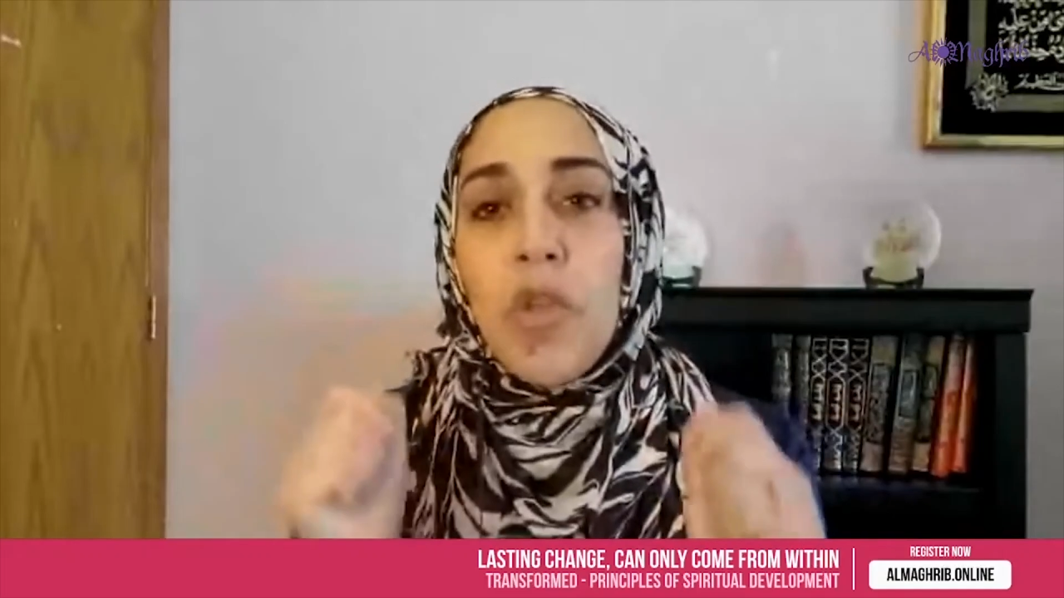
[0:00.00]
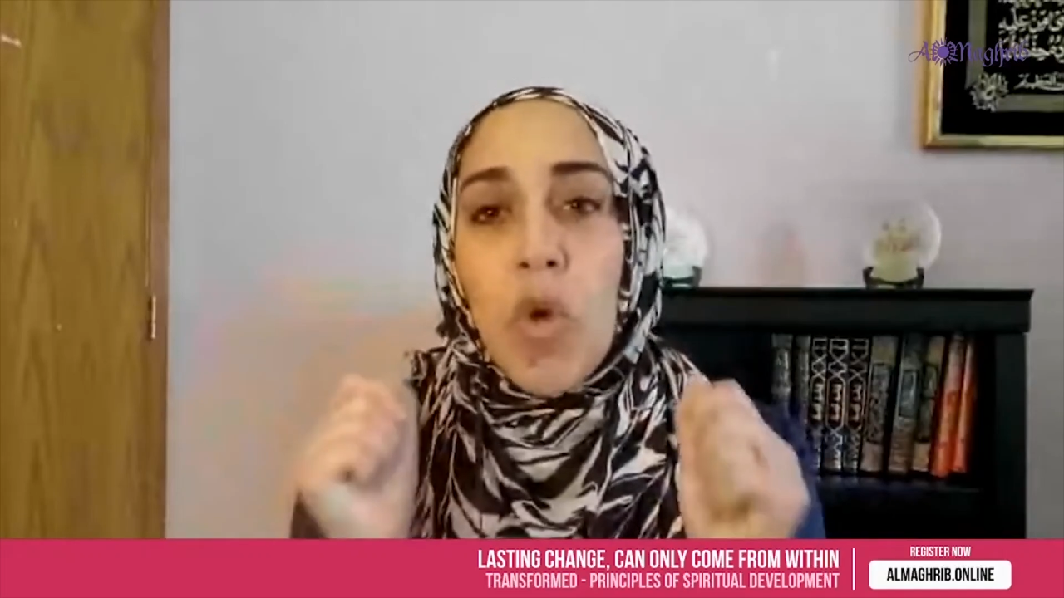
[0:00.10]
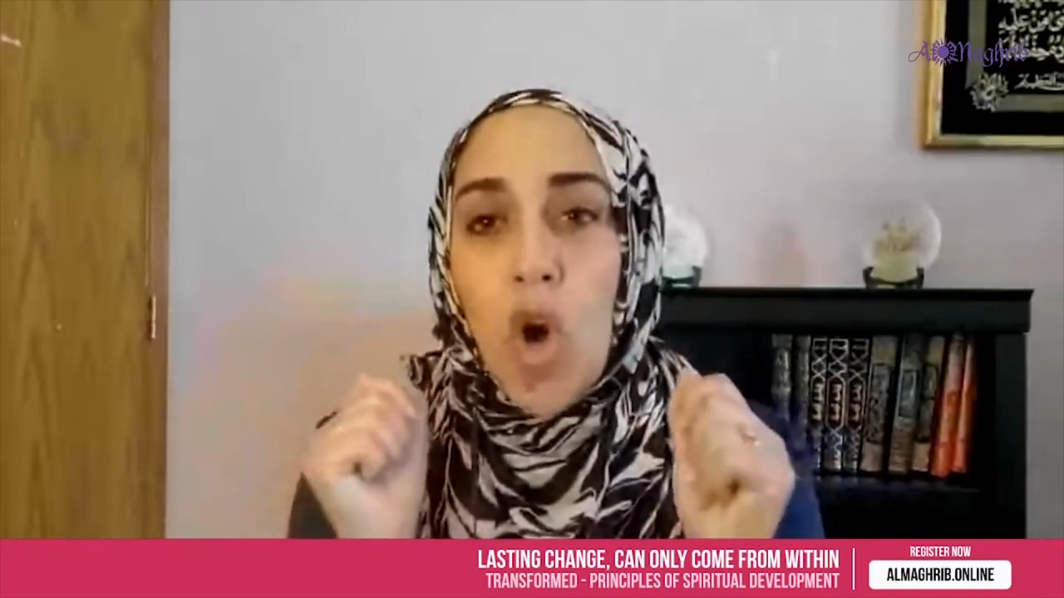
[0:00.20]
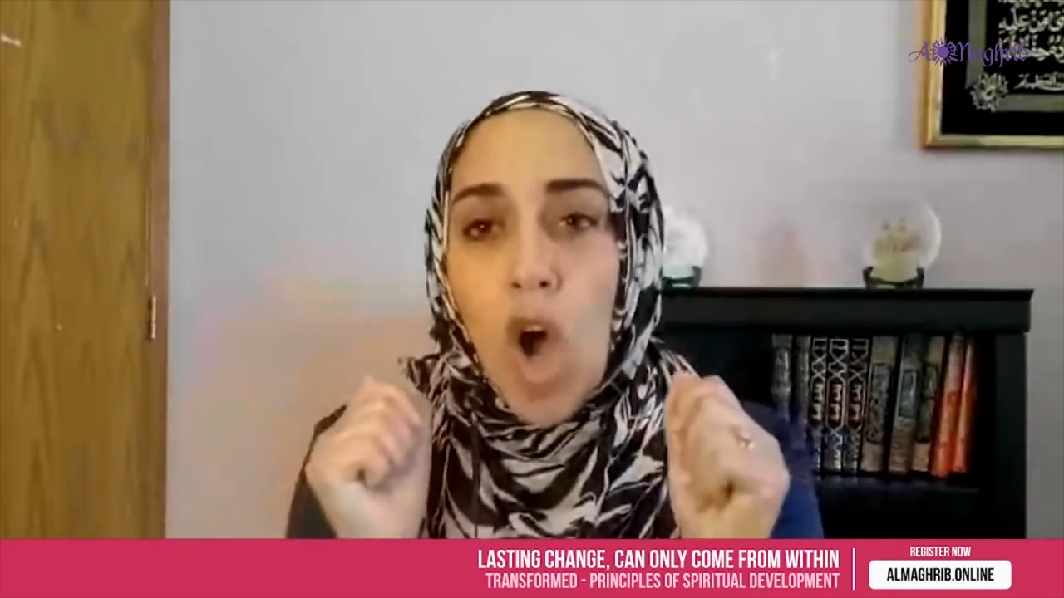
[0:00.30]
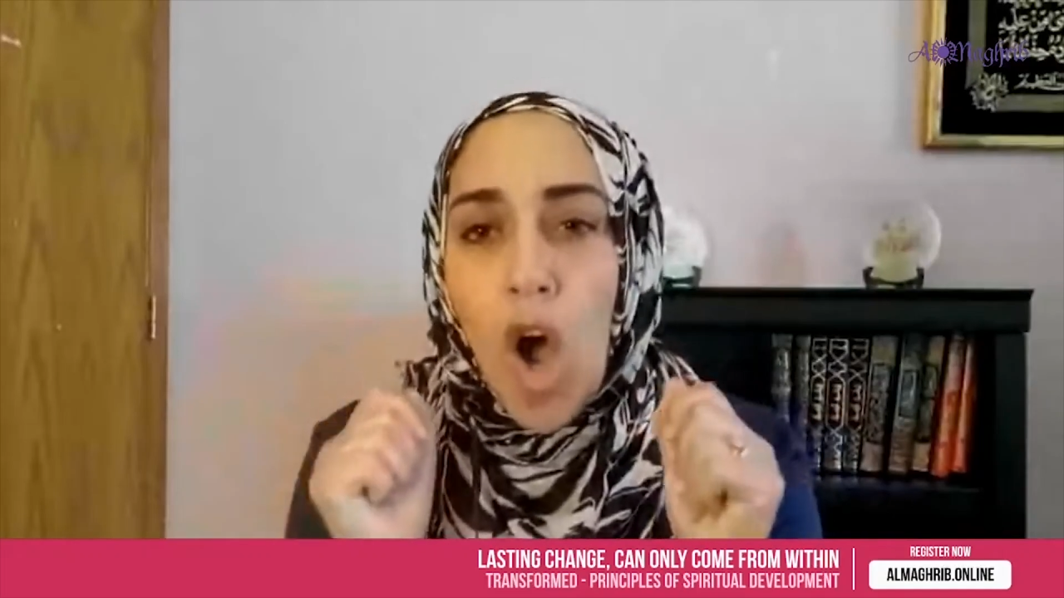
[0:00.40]

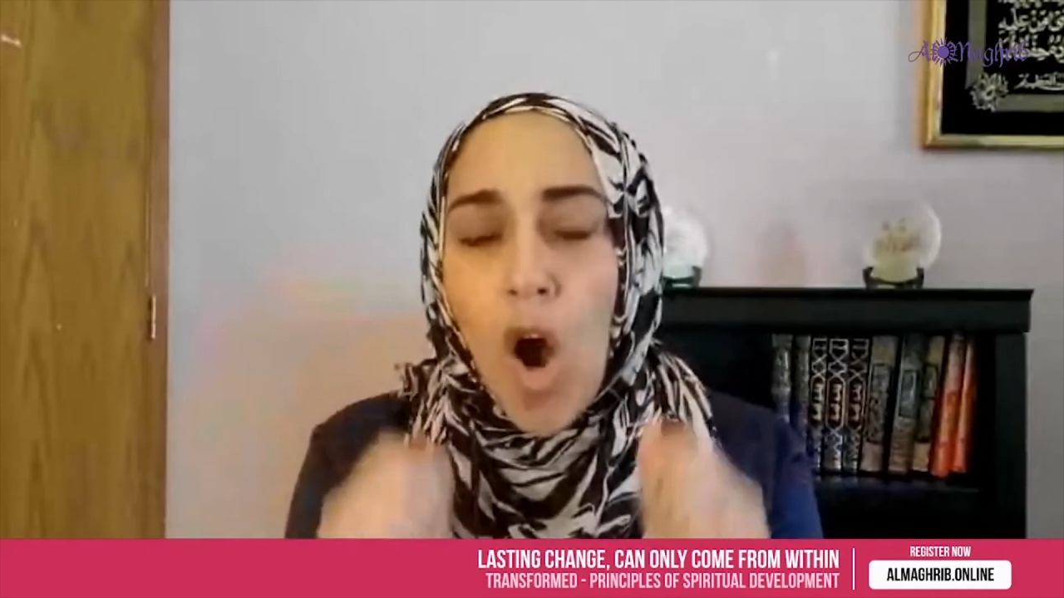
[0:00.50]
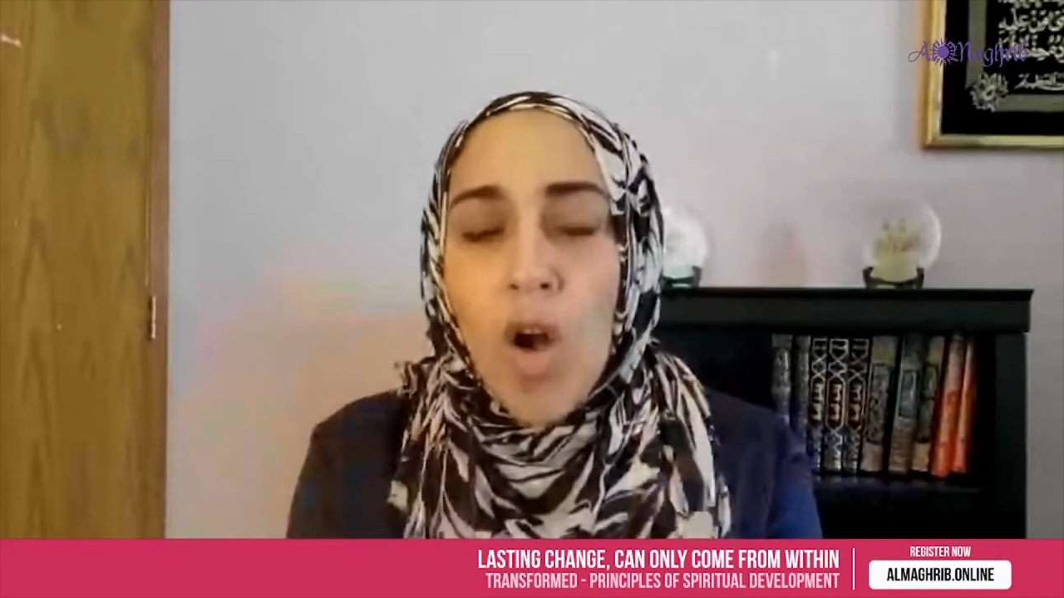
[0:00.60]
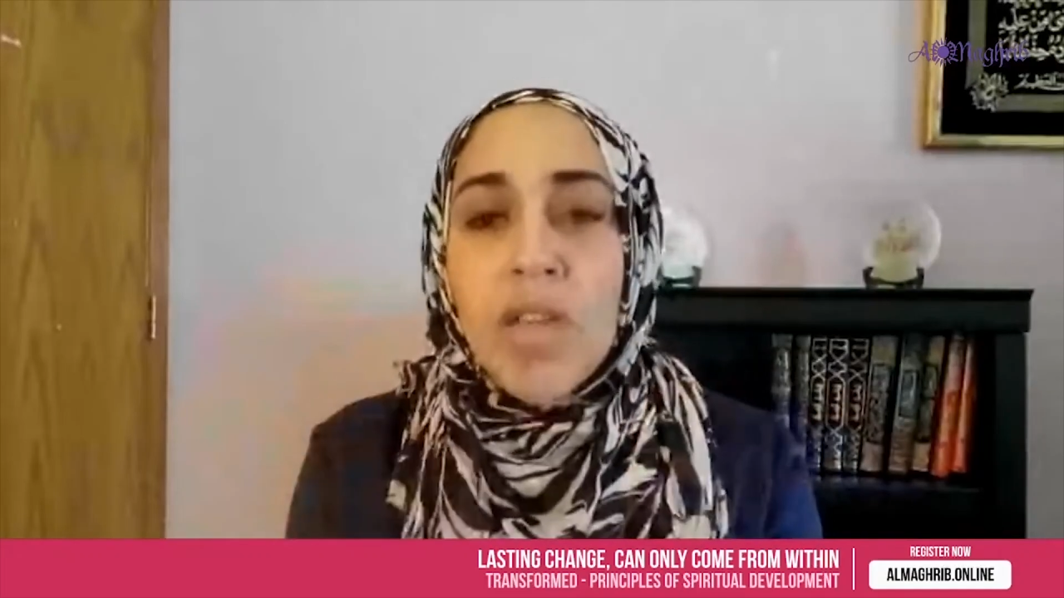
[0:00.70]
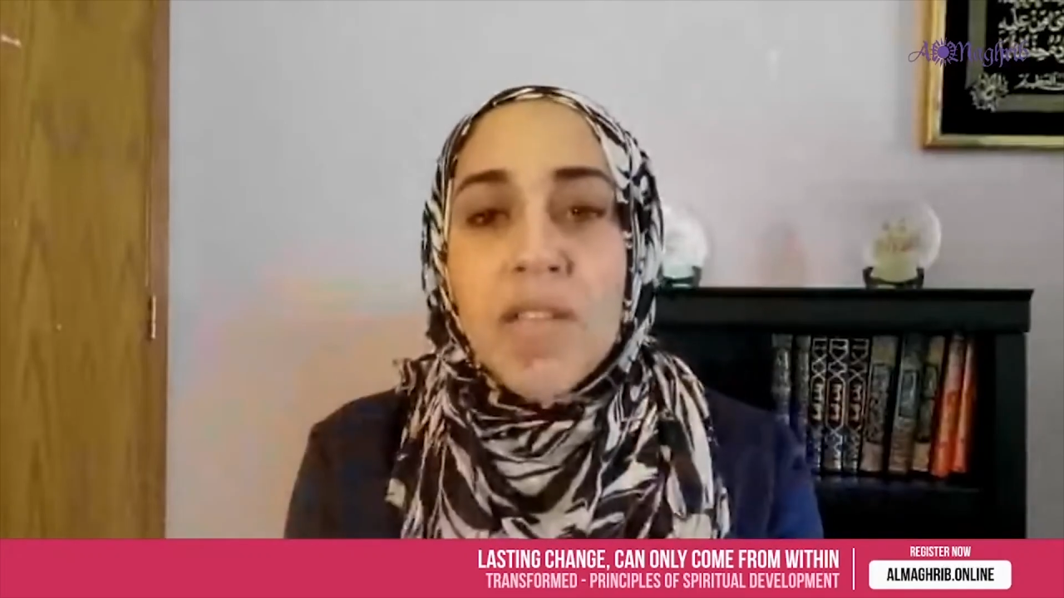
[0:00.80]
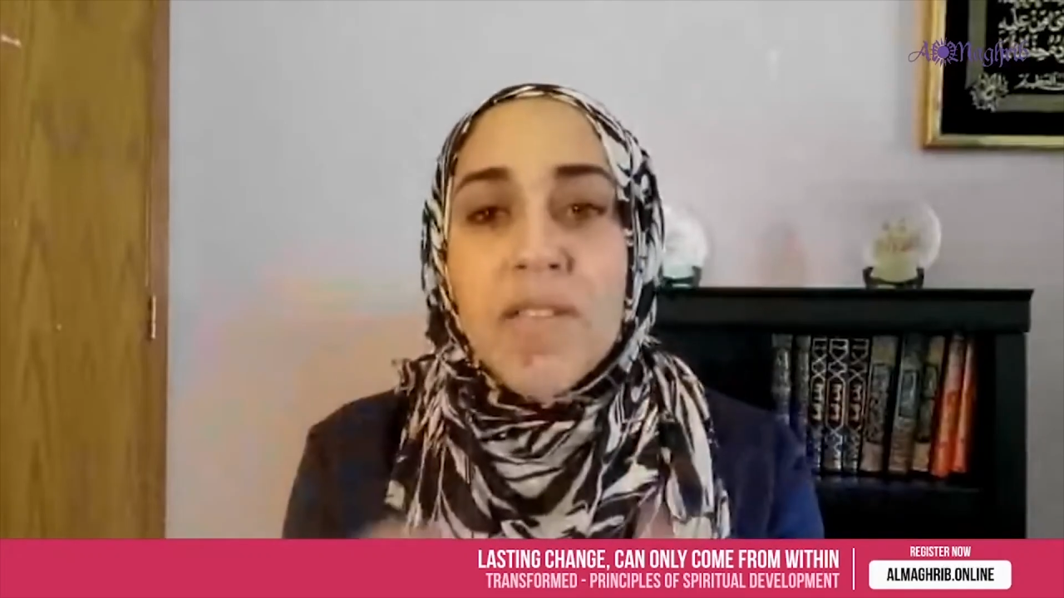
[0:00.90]
your
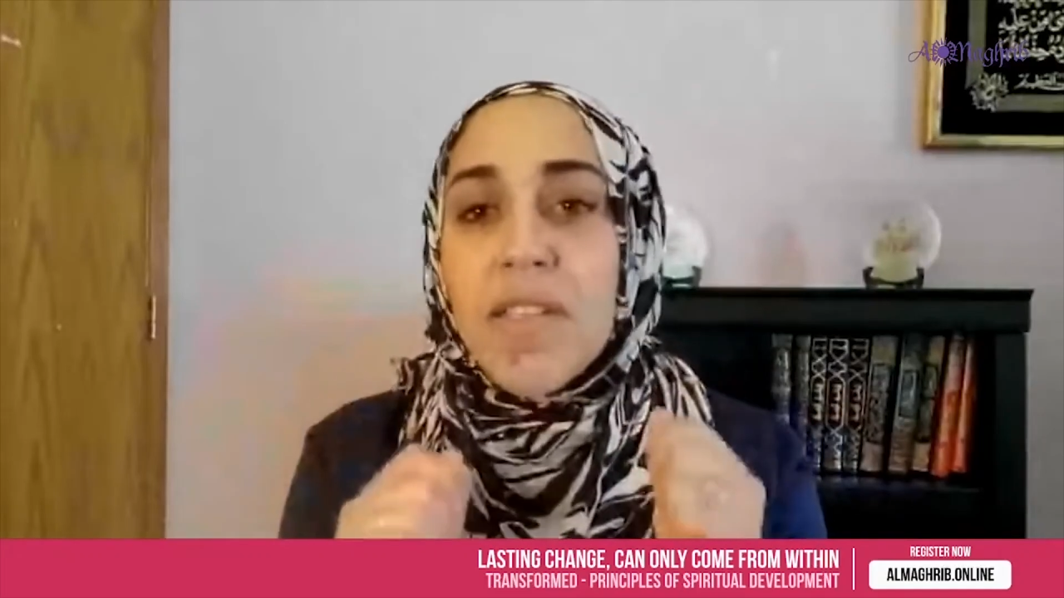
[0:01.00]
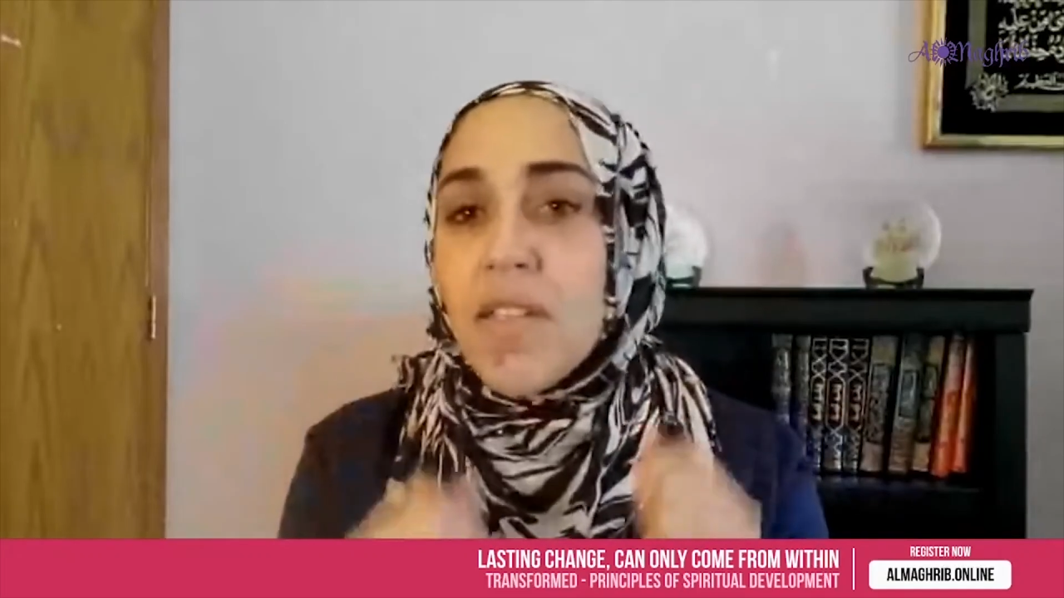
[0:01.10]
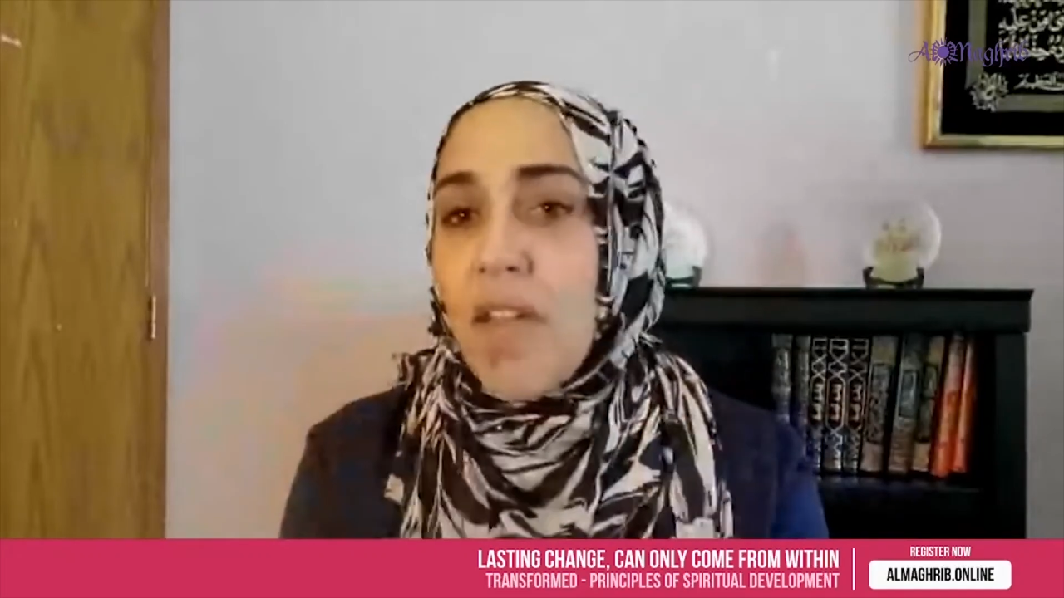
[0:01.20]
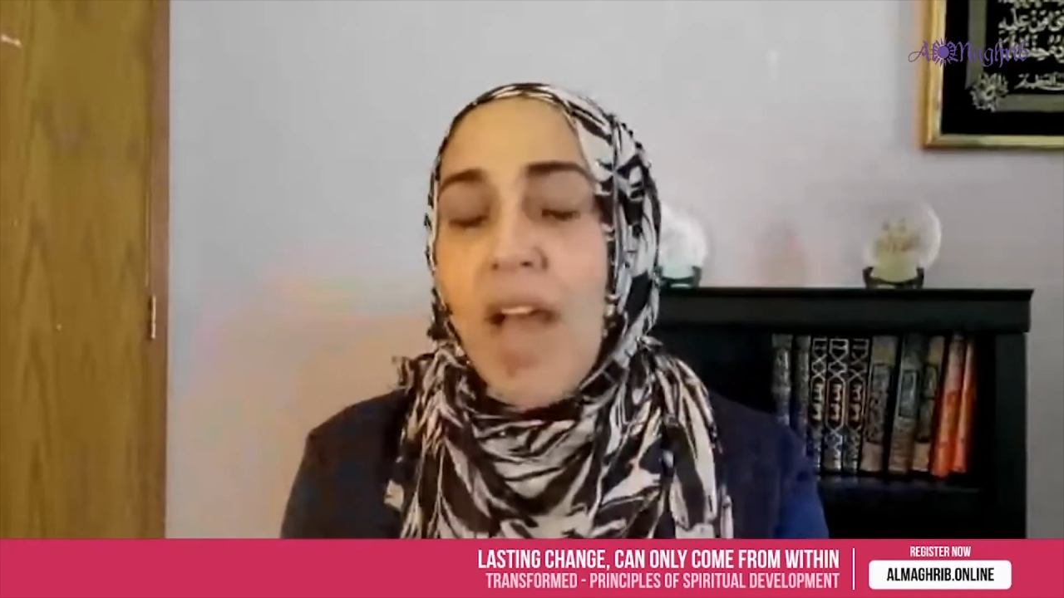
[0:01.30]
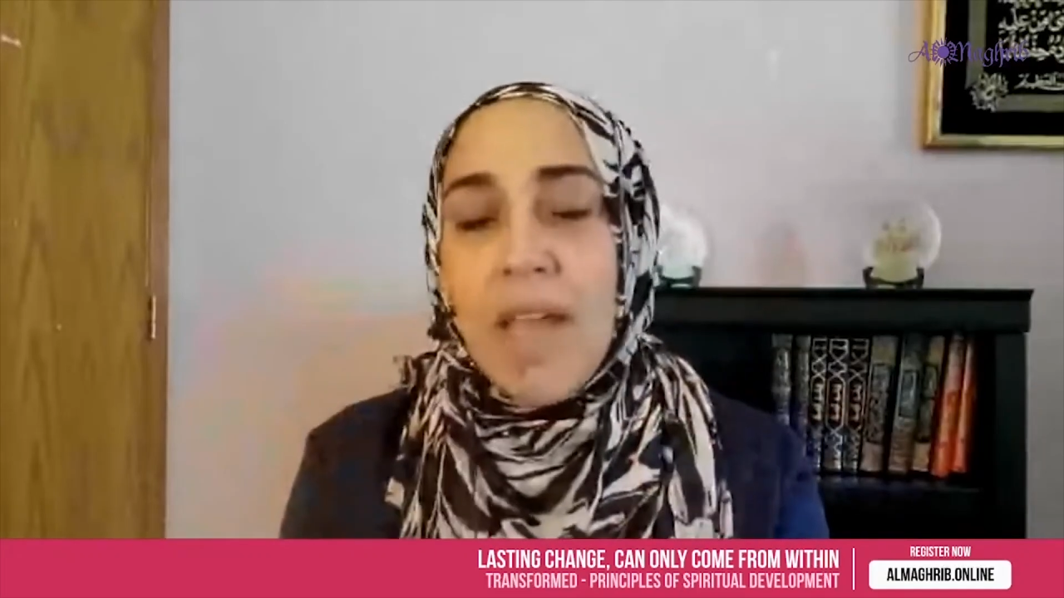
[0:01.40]
hardest
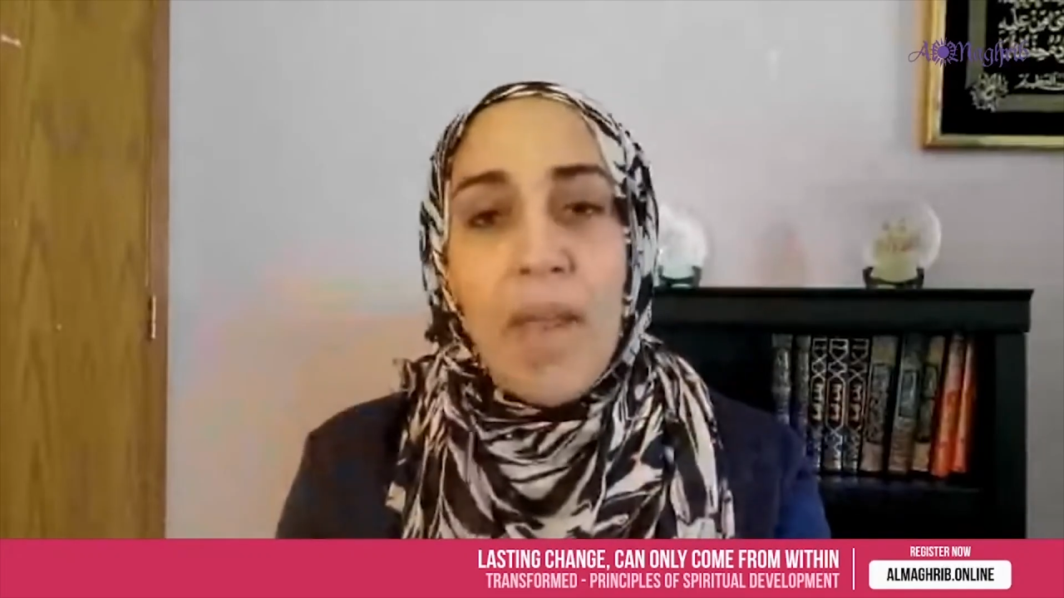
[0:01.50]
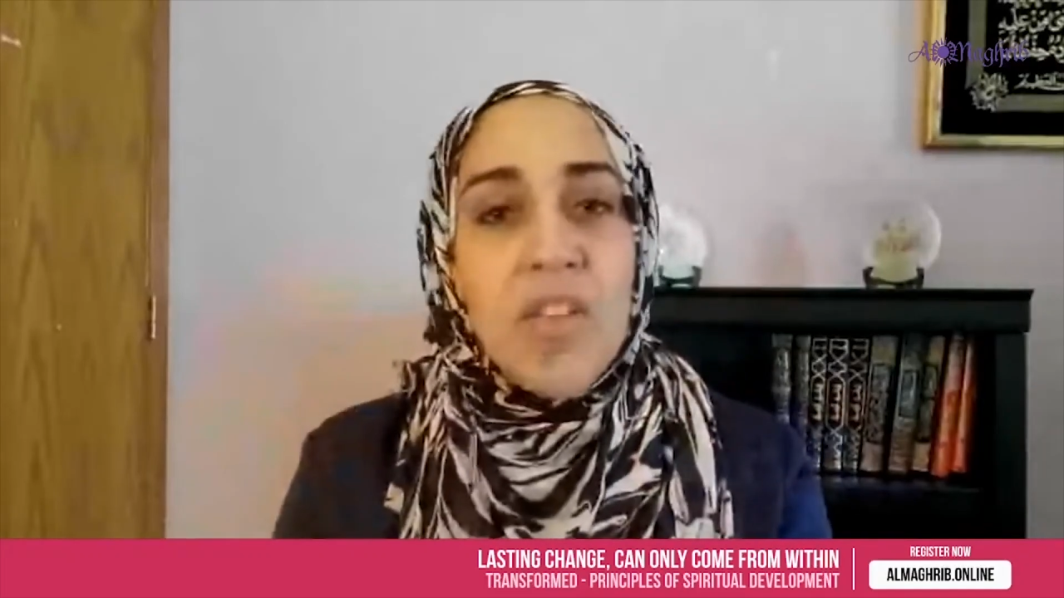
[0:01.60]
time,